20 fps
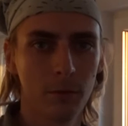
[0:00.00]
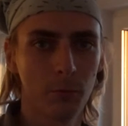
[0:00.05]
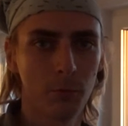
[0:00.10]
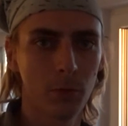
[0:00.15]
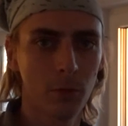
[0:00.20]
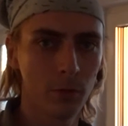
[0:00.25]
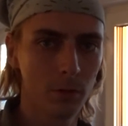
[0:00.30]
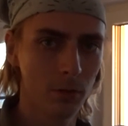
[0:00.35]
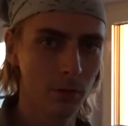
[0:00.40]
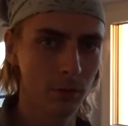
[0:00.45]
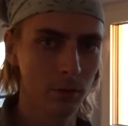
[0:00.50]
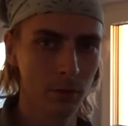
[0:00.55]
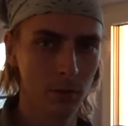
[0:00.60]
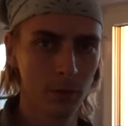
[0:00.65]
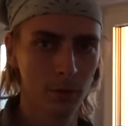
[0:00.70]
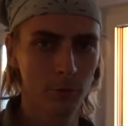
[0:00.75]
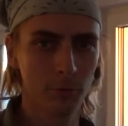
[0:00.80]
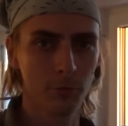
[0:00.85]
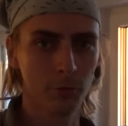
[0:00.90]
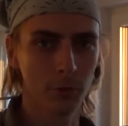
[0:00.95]
wall
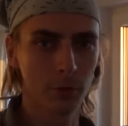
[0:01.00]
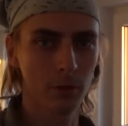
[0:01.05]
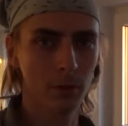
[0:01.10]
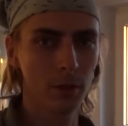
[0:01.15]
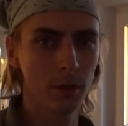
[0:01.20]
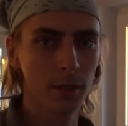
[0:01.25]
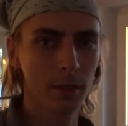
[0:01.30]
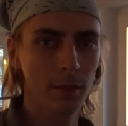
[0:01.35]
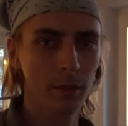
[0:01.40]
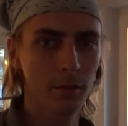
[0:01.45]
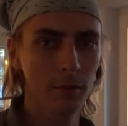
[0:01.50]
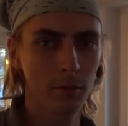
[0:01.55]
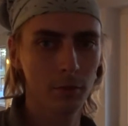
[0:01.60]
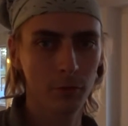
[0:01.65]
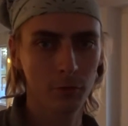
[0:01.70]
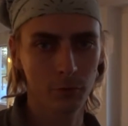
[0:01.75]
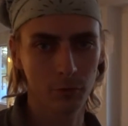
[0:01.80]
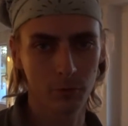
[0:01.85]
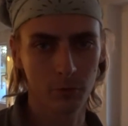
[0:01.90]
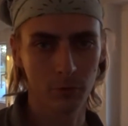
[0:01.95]
for your lighting.
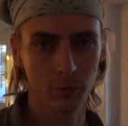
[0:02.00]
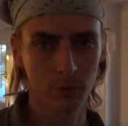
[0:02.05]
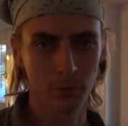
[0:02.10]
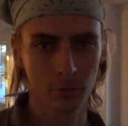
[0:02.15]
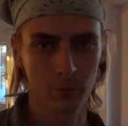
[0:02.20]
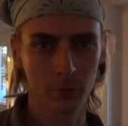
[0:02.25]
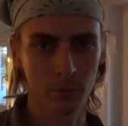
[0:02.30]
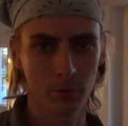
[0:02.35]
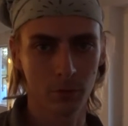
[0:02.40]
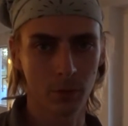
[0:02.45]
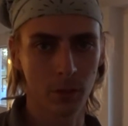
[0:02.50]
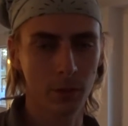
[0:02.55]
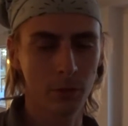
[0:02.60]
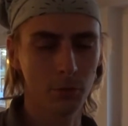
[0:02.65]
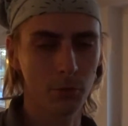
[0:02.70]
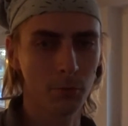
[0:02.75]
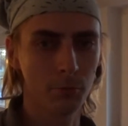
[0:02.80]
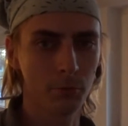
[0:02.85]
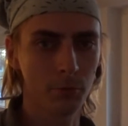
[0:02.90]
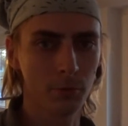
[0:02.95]
So you enter
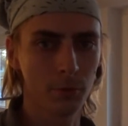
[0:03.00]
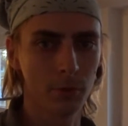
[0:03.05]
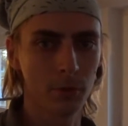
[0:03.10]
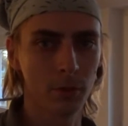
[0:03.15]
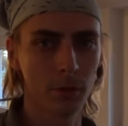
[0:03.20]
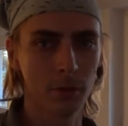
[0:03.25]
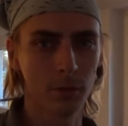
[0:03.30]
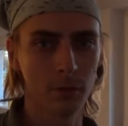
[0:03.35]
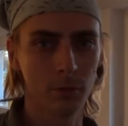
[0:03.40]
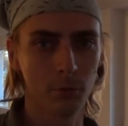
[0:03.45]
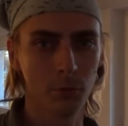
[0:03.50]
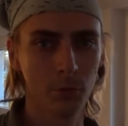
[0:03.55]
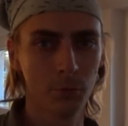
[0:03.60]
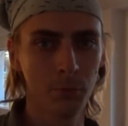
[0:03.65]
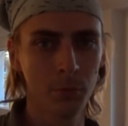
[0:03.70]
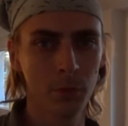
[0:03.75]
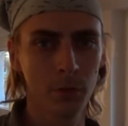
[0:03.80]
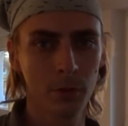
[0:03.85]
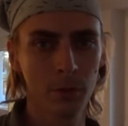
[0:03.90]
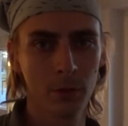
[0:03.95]
the
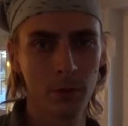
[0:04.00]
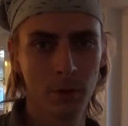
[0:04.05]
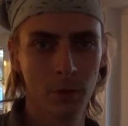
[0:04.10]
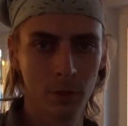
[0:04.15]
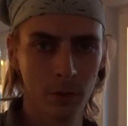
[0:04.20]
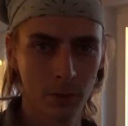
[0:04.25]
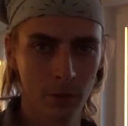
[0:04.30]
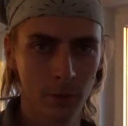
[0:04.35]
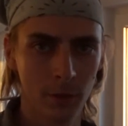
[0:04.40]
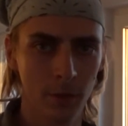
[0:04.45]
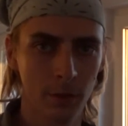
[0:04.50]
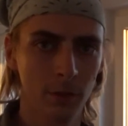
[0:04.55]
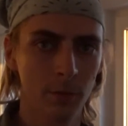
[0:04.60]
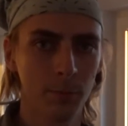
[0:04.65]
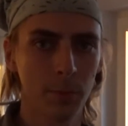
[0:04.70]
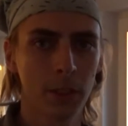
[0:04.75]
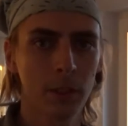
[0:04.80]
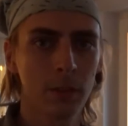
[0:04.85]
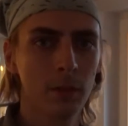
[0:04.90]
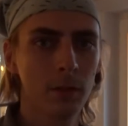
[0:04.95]
room, hit the
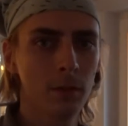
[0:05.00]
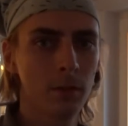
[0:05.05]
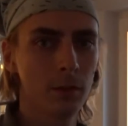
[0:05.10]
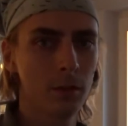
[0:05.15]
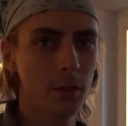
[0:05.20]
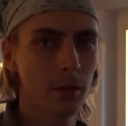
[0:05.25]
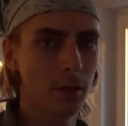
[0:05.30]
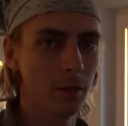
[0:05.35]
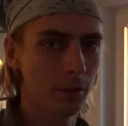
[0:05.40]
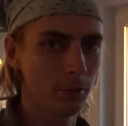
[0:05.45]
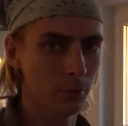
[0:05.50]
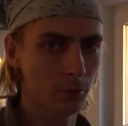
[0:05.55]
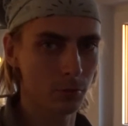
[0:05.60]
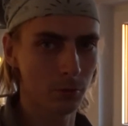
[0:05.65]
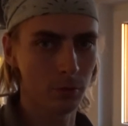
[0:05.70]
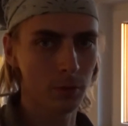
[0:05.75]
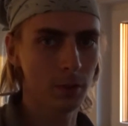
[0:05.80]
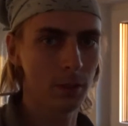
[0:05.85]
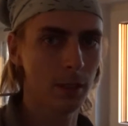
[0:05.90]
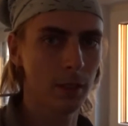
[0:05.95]
button, and
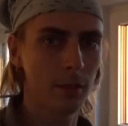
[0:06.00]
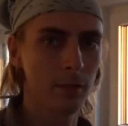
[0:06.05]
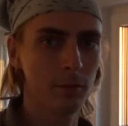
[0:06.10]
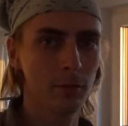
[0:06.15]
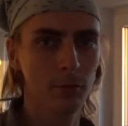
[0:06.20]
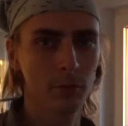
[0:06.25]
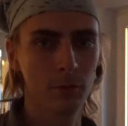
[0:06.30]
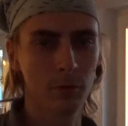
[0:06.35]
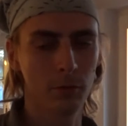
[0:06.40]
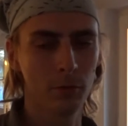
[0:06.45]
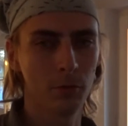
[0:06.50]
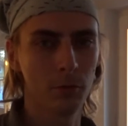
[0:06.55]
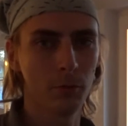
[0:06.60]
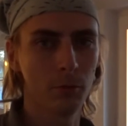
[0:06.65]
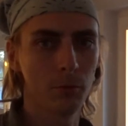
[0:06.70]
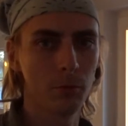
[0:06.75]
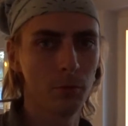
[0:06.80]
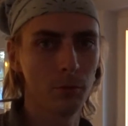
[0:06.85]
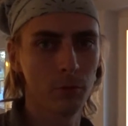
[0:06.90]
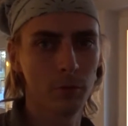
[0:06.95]
all the lights
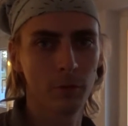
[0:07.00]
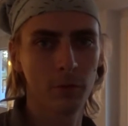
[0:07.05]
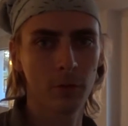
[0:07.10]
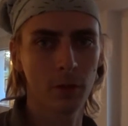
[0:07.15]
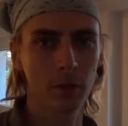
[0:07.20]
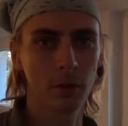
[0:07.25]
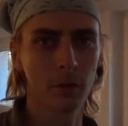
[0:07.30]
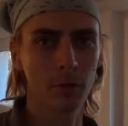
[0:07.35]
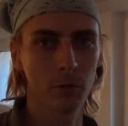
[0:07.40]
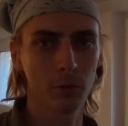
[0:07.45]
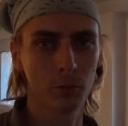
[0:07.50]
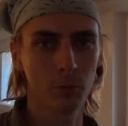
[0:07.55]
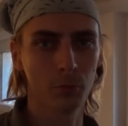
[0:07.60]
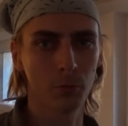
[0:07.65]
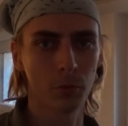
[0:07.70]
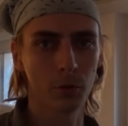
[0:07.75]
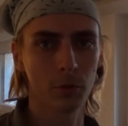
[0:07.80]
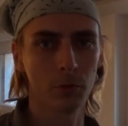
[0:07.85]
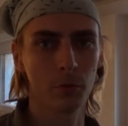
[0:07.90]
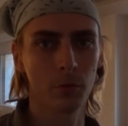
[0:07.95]
you decided to
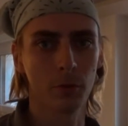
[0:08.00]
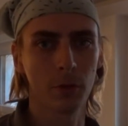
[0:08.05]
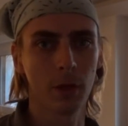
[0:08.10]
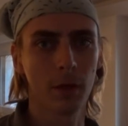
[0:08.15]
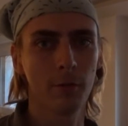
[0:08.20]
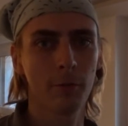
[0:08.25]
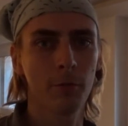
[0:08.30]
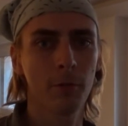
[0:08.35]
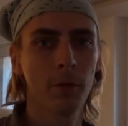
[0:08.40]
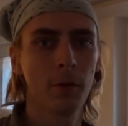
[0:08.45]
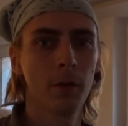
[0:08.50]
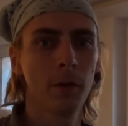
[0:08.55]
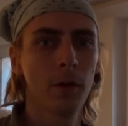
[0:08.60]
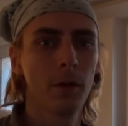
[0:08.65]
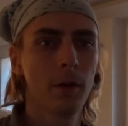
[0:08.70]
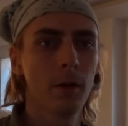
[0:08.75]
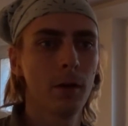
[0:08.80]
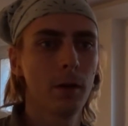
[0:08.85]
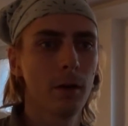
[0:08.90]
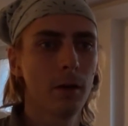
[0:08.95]
want to have
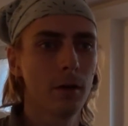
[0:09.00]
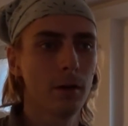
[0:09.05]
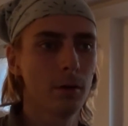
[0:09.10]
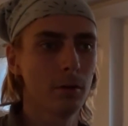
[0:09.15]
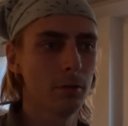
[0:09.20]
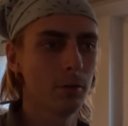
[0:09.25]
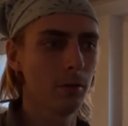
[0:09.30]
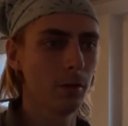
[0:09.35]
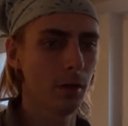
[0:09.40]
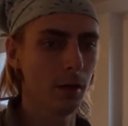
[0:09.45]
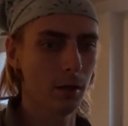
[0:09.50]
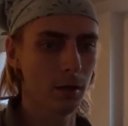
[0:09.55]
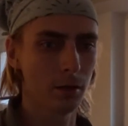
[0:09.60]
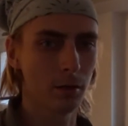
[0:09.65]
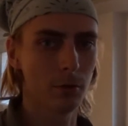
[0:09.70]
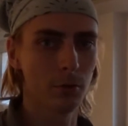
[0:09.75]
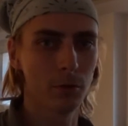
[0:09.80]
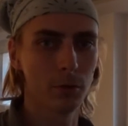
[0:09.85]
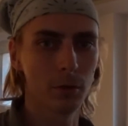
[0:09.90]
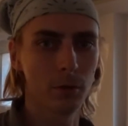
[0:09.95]
are
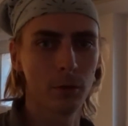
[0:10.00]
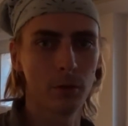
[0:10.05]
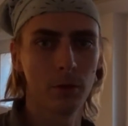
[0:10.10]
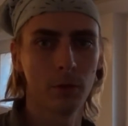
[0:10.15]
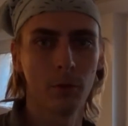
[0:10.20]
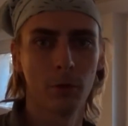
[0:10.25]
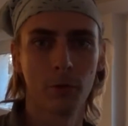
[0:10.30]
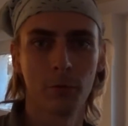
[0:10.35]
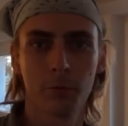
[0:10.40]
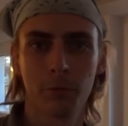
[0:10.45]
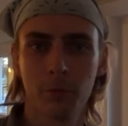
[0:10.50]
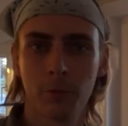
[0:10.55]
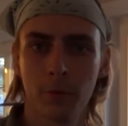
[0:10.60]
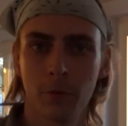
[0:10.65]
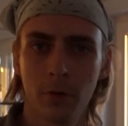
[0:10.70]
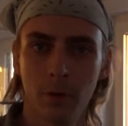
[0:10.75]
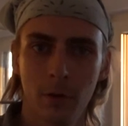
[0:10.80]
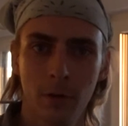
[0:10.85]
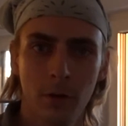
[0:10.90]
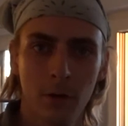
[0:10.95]
going on or off.
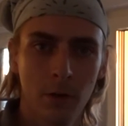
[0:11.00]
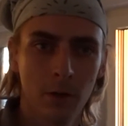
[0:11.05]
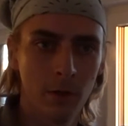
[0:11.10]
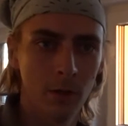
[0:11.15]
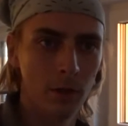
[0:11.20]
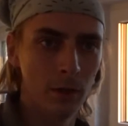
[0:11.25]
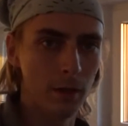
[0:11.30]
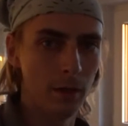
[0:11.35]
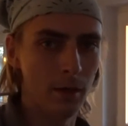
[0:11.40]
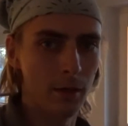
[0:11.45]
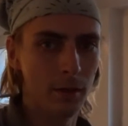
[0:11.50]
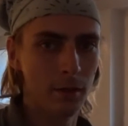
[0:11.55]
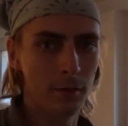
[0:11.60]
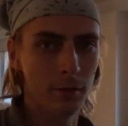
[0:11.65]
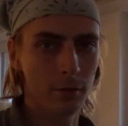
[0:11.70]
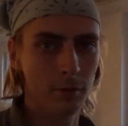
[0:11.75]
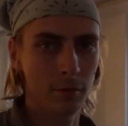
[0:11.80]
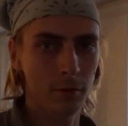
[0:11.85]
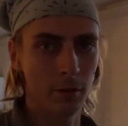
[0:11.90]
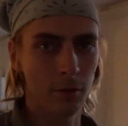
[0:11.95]

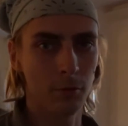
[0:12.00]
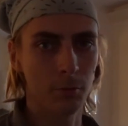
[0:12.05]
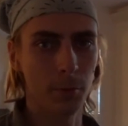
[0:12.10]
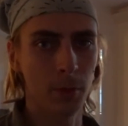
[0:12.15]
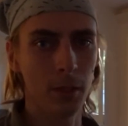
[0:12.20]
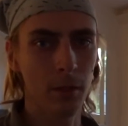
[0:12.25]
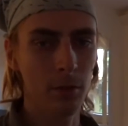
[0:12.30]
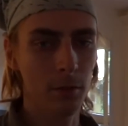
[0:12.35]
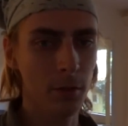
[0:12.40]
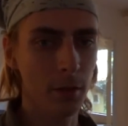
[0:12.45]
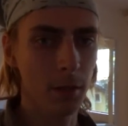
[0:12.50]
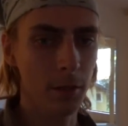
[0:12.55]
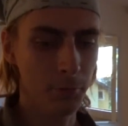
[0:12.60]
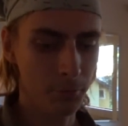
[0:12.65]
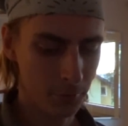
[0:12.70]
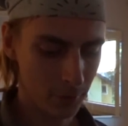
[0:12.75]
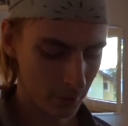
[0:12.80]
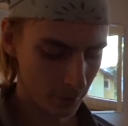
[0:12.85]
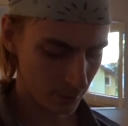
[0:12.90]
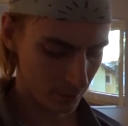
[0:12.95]
And as well, you have
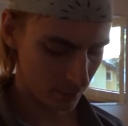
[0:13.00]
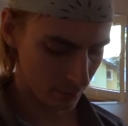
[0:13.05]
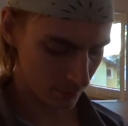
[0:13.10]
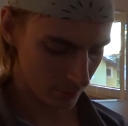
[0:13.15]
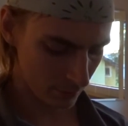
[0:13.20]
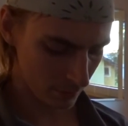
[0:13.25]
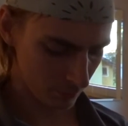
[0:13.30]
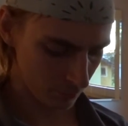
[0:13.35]
the